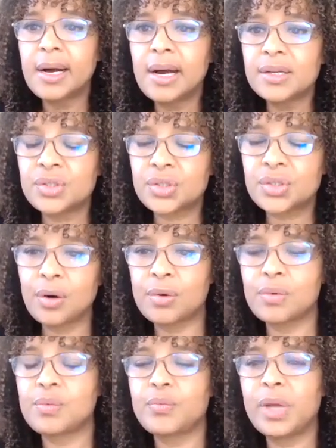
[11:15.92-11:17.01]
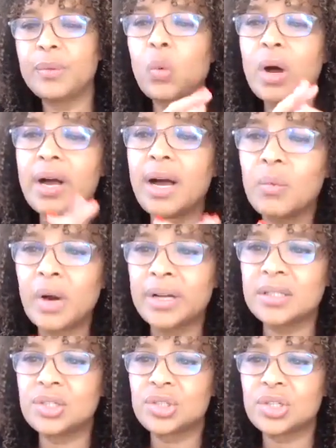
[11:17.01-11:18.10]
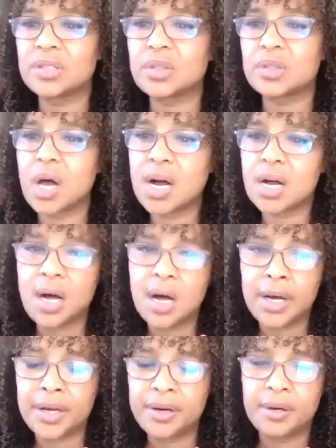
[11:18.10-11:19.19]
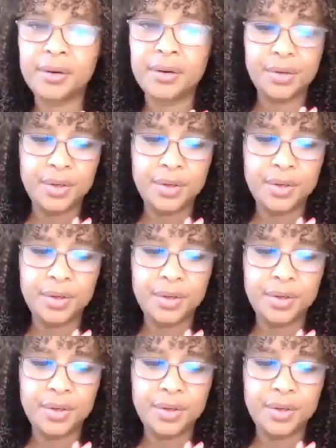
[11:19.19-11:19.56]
So I wanted to just talk on,